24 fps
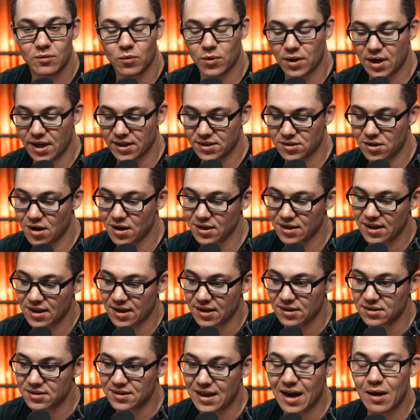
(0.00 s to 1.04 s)
when I taught
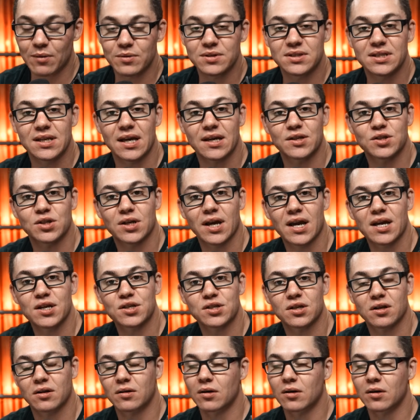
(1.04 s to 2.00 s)
things, that was the education.